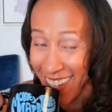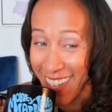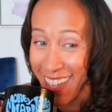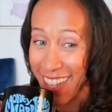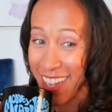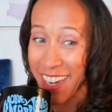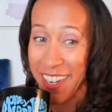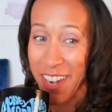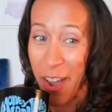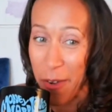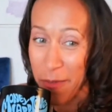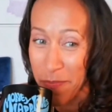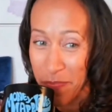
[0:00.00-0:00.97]
He ain't
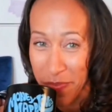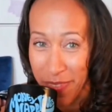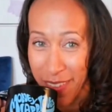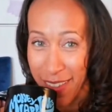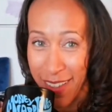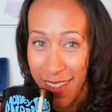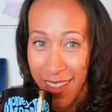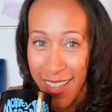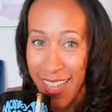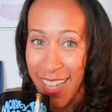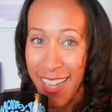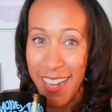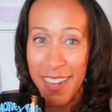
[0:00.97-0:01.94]
know.
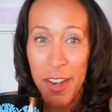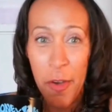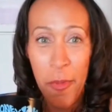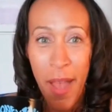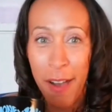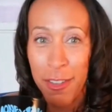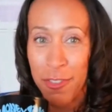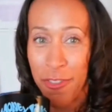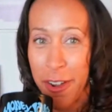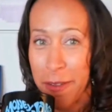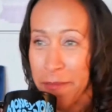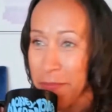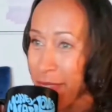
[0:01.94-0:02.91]
He ain't know where I was
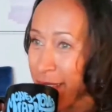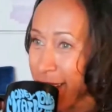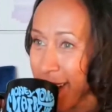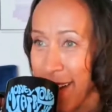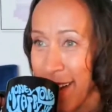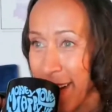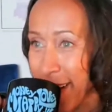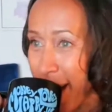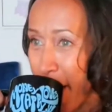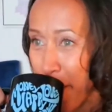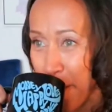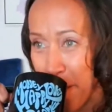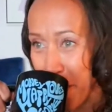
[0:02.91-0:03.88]
from. He didn't
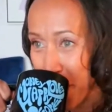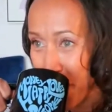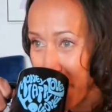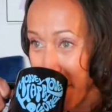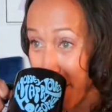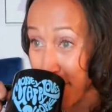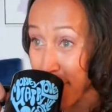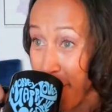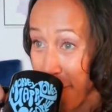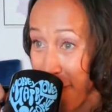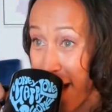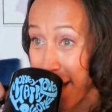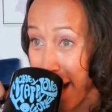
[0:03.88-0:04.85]
know. He was going
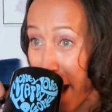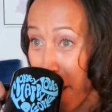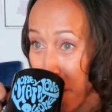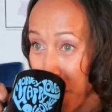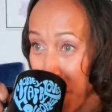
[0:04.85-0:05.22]
to find out.